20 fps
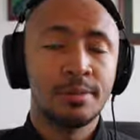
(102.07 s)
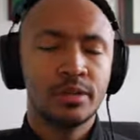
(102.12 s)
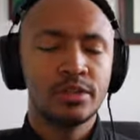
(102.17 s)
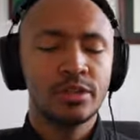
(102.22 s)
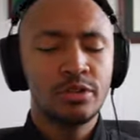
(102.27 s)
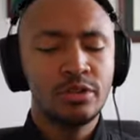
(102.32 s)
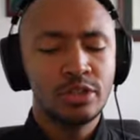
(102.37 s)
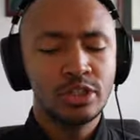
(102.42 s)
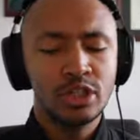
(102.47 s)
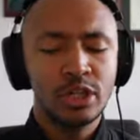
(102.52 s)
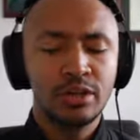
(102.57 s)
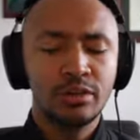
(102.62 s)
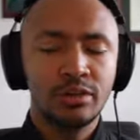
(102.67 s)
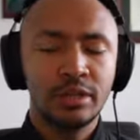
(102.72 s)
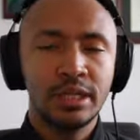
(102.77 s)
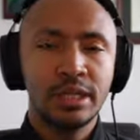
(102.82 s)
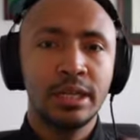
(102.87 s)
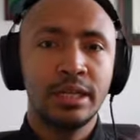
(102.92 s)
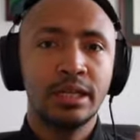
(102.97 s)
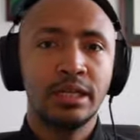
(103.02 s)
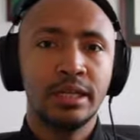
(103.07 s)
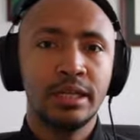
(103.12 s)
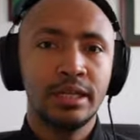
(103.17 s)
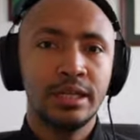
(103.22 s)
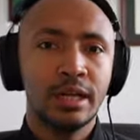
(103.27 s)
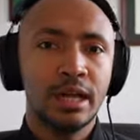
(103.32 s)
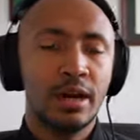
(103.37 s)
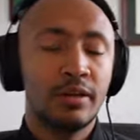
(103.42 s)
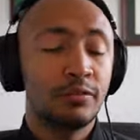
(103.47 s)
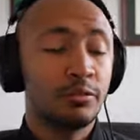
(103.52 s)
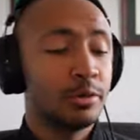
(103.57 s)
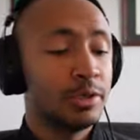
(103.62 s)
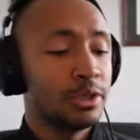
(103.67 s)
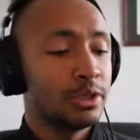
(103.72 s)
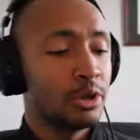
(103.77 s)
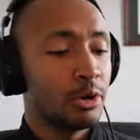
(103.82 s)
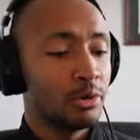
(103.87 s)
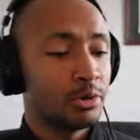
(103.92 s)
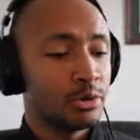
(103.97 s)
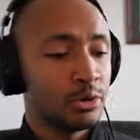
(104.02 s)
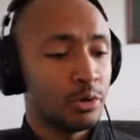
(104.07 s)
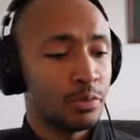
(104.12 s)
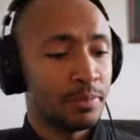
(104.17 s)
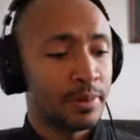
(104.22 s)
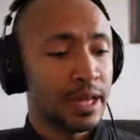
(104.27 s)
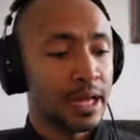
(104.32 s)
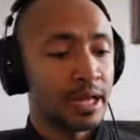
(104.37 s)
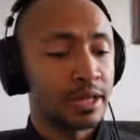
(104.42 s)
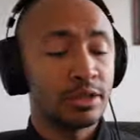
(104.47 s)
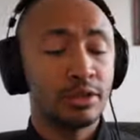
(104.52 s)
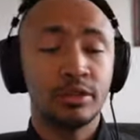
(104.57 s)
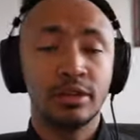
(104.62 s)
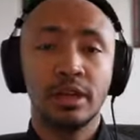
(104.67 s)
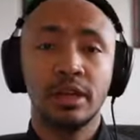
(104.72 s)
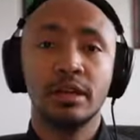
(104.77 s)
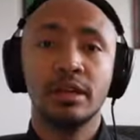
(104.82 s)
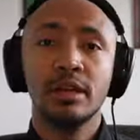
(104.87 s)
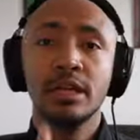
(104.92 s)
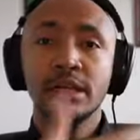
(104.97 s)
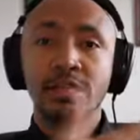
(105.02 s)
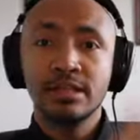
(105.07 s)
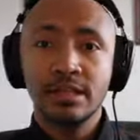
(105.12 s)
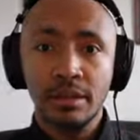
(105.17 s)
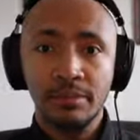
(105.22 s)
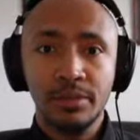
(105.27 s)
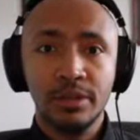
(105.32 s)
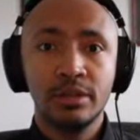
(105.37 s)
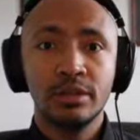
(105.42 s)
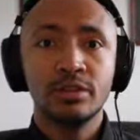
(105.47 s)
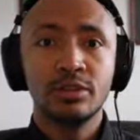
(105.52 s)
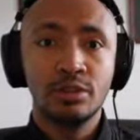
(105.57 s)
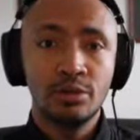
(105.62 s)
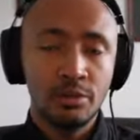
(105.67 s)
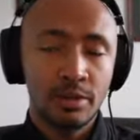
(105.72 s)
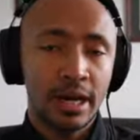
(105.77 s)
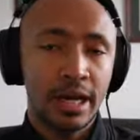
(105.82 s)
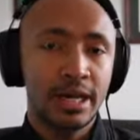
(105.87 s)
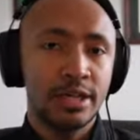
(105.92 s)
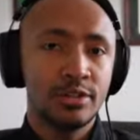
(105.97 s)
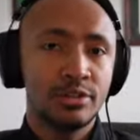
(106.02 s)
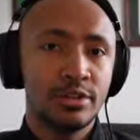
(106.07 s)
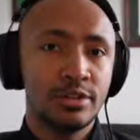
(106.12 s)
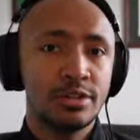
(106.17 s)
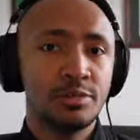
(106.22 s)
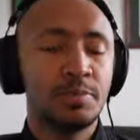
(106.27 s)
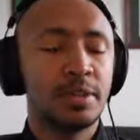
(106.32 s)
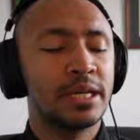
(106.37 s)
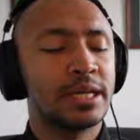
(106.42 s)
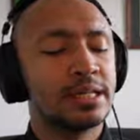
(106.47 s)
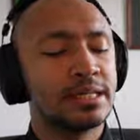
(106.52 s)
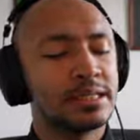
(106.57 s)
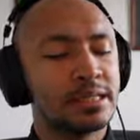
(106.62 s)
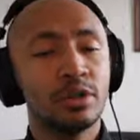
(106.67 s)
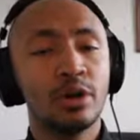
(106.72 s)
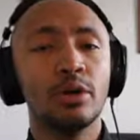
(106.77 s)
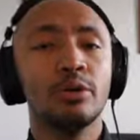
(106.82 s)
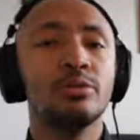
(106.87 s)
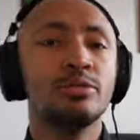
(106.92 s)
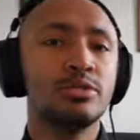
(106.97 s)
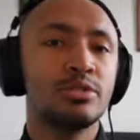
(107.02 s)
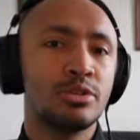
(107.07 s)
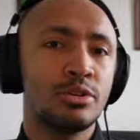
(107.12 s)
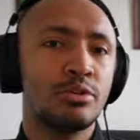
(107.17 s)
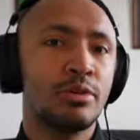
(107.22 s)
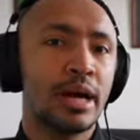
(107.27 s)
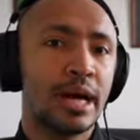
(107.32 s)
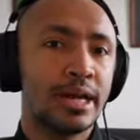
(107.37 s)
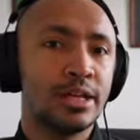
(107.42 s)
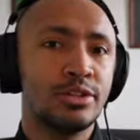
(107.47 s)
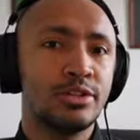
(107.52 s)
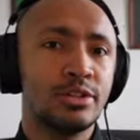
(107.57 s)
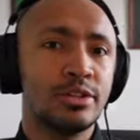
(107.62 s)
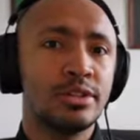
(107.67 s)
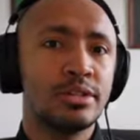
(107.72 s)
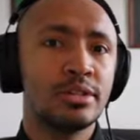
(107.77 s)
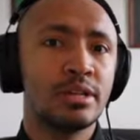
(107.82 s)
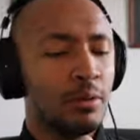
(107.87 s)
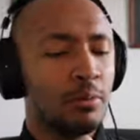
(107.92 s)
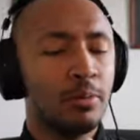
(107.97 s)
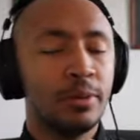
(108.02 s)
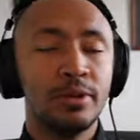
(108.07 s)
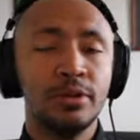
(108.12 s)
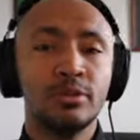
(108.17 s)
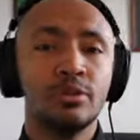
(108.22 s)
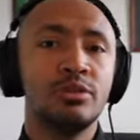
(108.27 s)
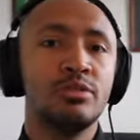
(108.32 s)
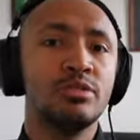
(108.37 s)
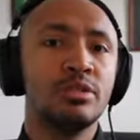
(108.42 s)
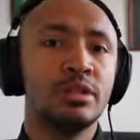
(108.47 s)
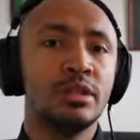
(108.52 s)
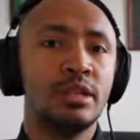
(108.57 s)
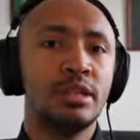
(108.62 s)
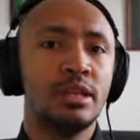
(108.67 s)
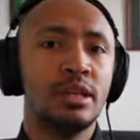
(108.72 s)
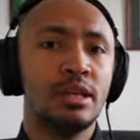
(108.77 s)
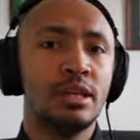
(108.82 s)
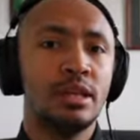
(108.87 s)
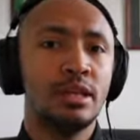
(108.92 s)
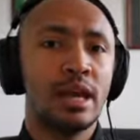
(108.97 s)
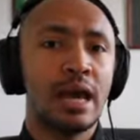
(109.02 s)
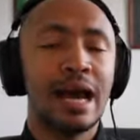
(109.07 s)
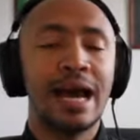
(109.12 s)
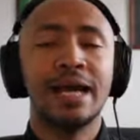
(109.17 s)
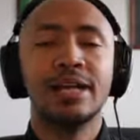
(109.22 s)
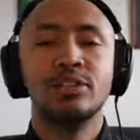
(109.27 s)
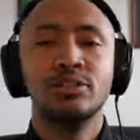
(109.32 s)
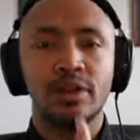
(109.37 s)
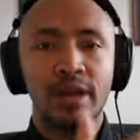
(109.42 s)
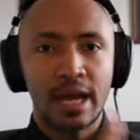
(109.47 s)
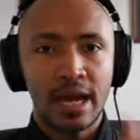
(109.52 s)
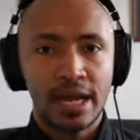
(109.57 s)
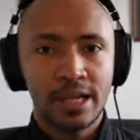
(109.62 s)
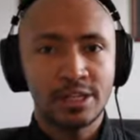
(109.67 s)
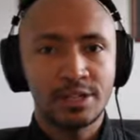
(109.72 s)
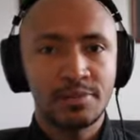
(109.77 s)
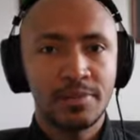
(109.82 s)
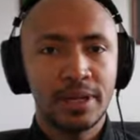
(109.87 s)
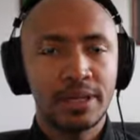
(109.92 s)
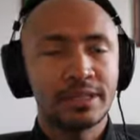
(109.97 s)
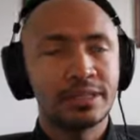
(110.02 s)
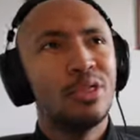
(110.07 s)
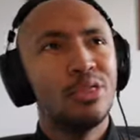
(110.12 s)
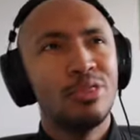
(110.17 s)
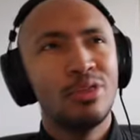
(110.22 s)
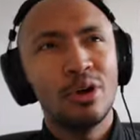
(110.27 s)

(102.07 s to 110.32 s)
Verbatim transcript: So you're generally going to lead off when you go into a pack, you're going to summon two Hydras because those two Hydras, when you're using the Hydra aspect,